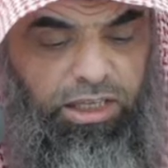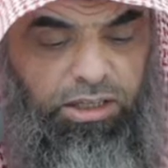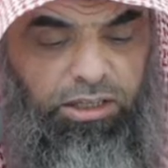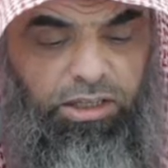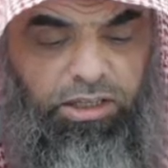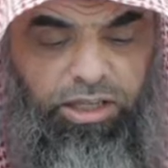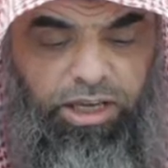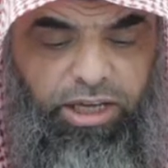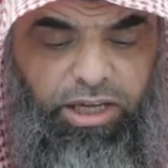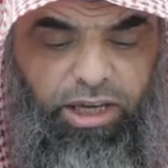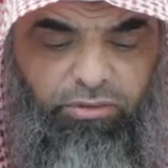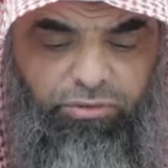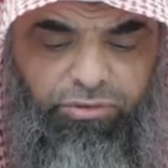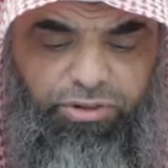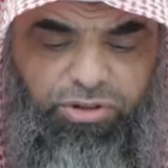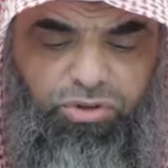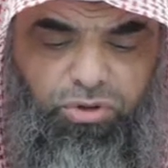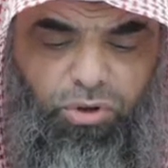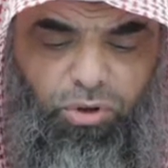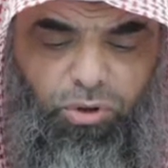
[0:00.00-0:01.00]
The day
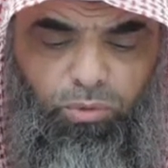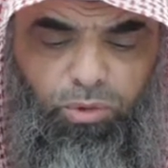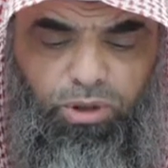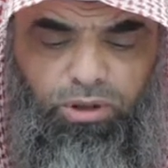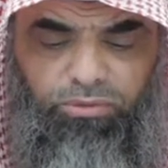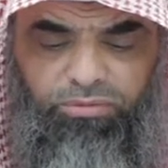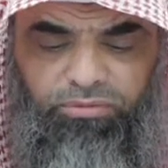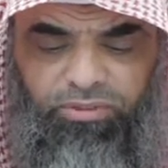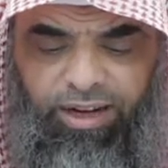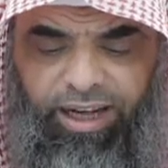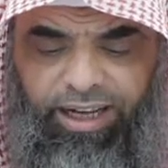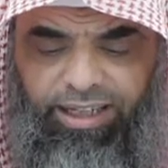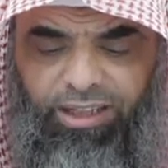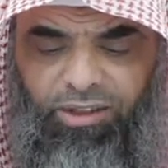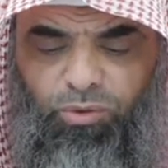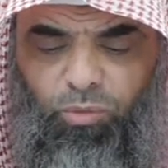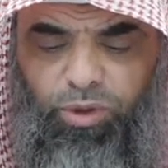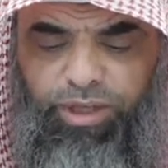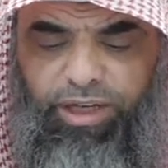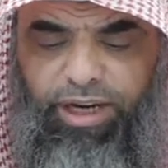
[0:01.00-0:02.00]
every soul will
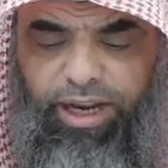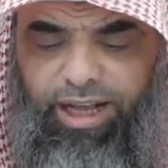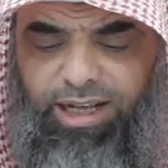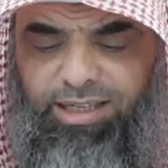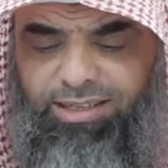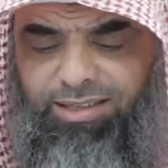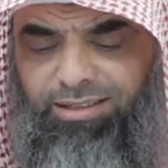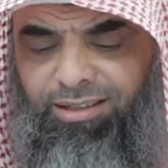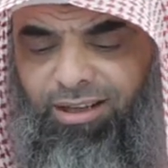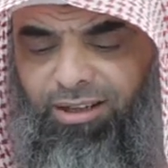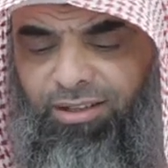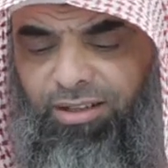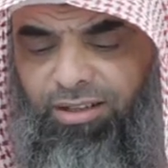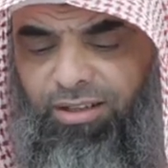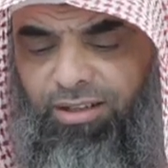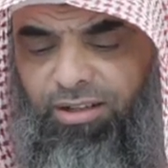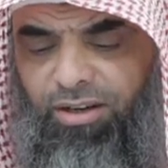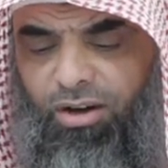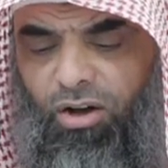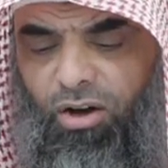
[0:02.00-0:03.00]
find what it has
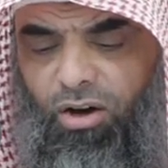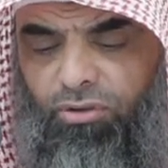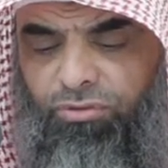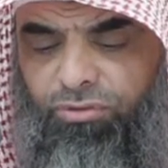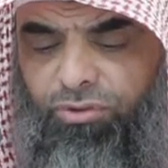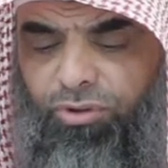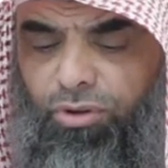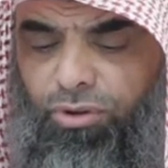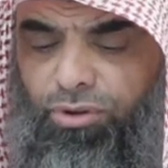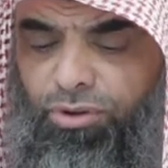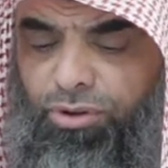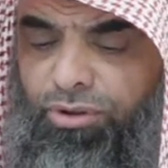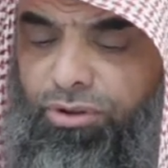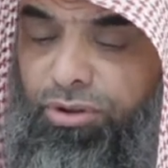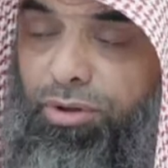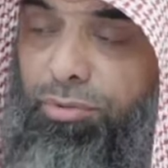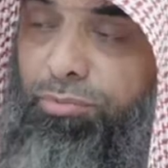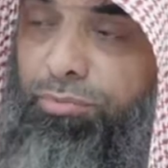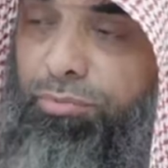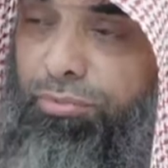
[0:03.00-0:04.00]
done of
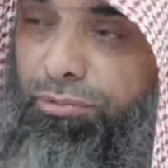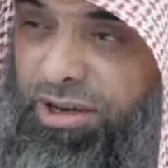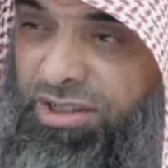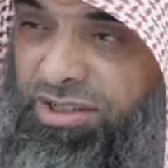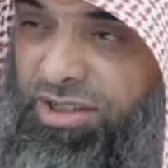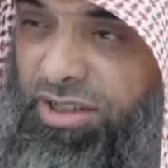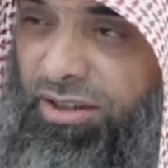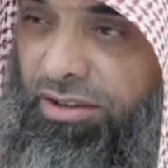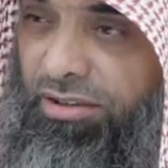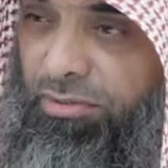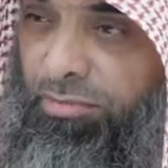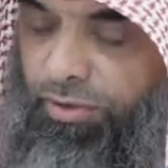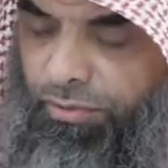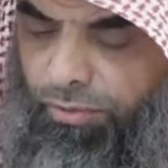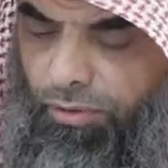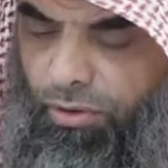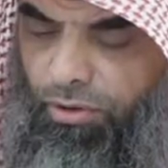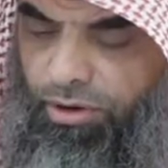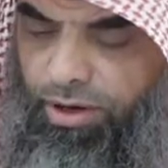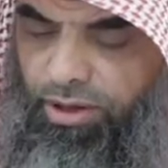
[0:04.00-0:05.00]
good present
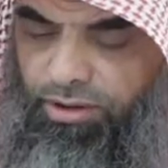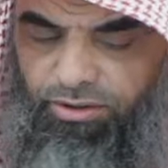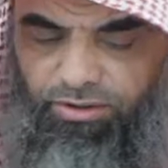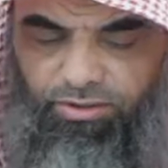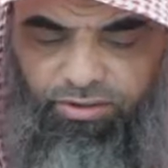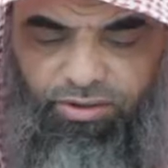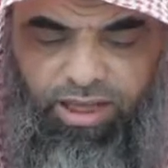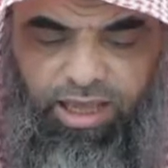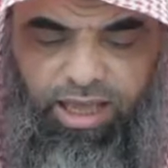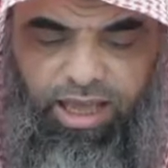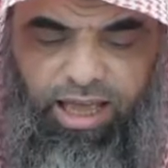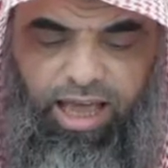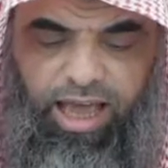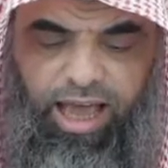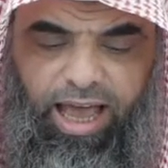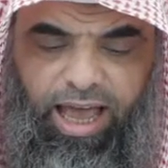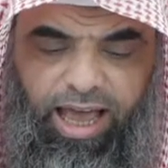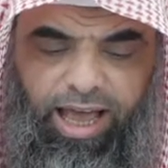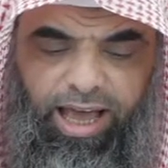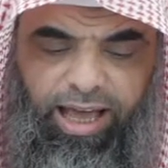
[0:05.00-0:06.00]
before it
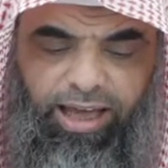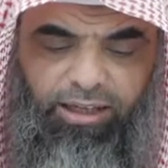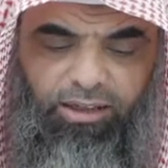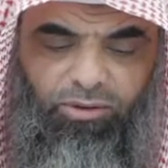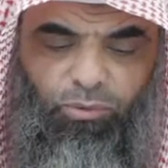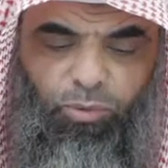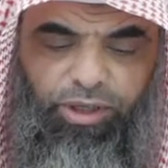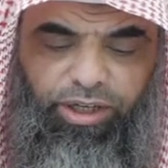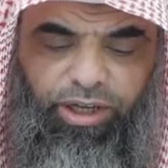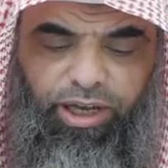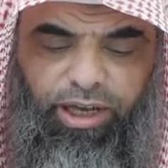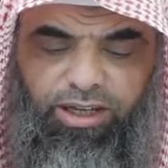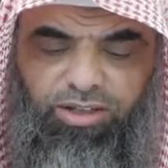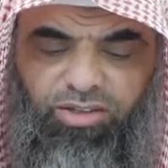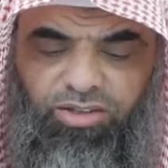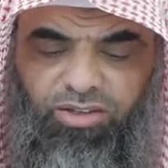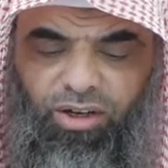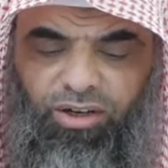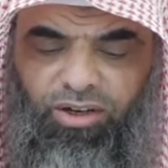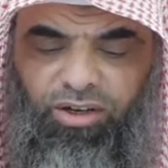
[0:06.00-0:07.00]
and what it
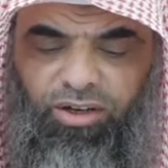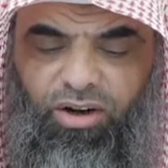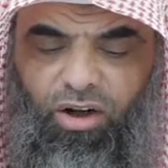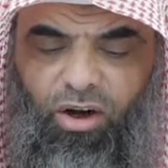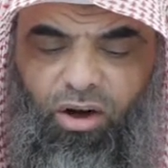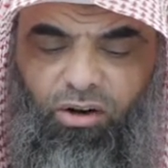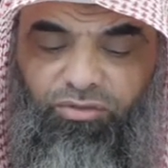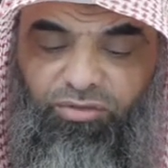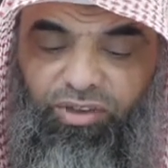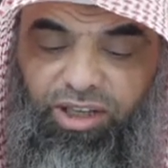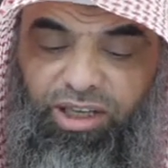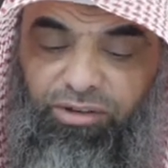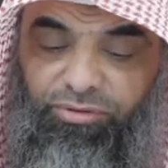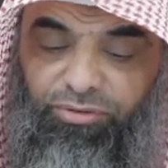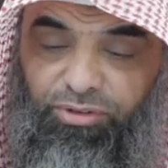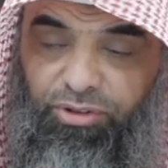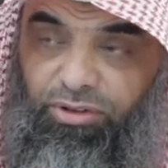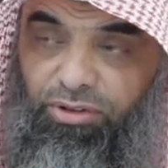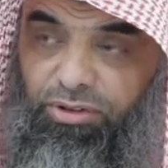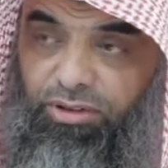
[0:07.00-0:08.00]
has done of
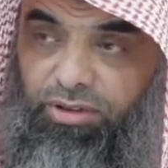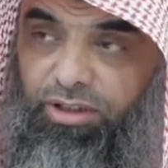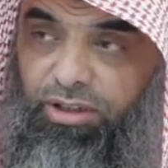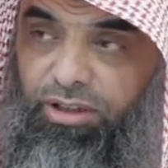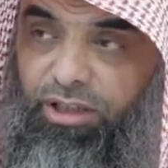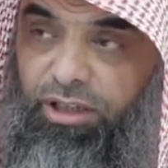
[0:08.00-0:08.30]
evil.